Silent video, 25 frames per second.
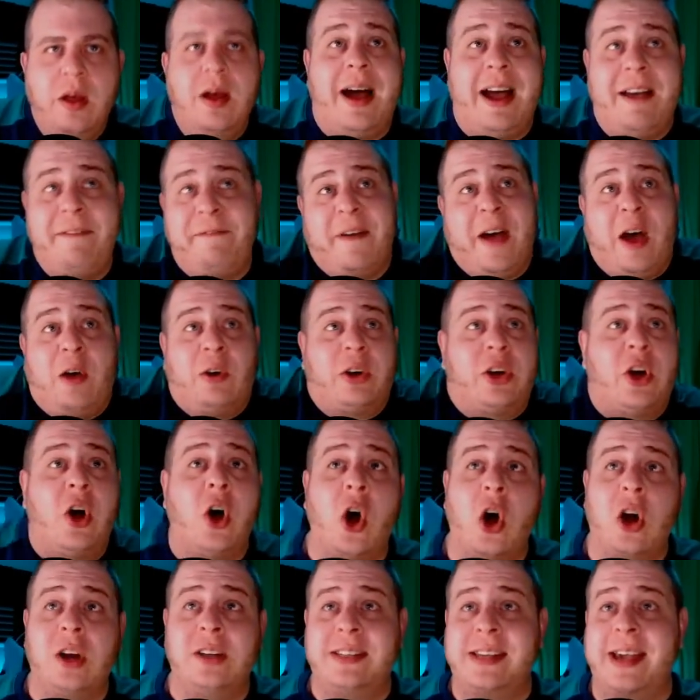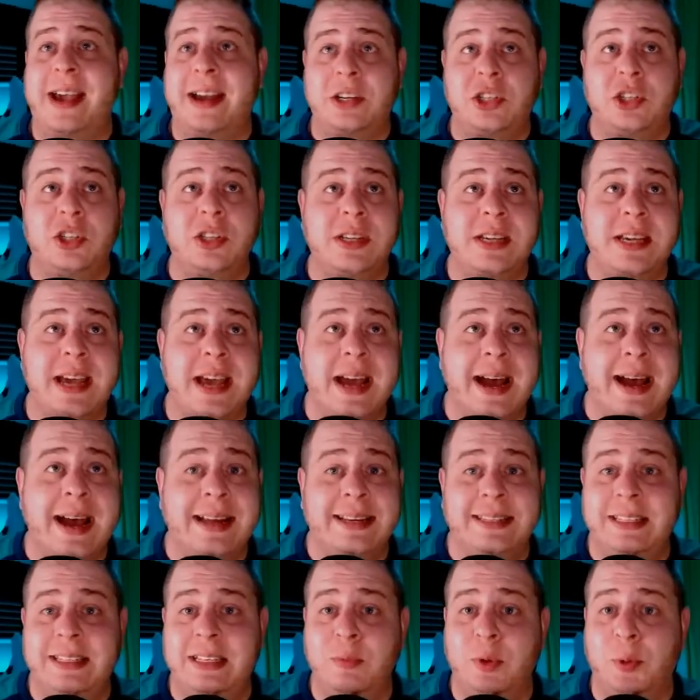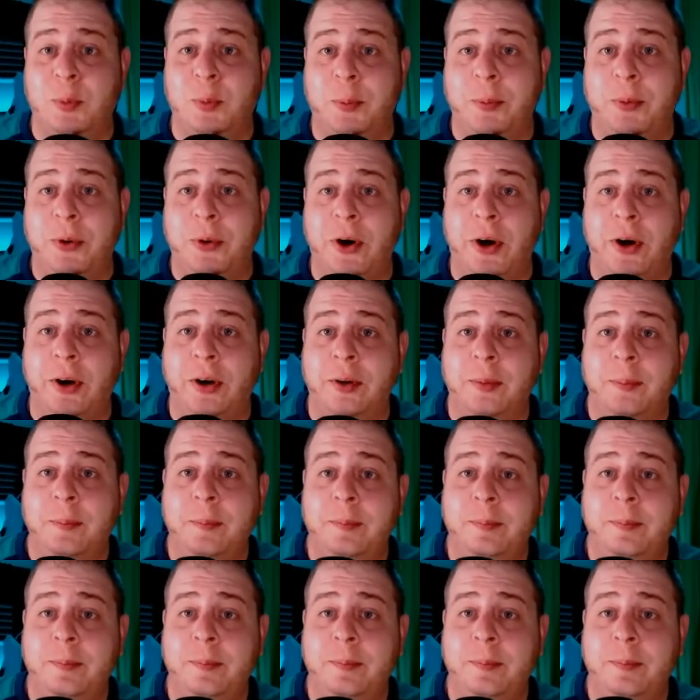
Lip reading: I found cards actually at T-Mobile Park.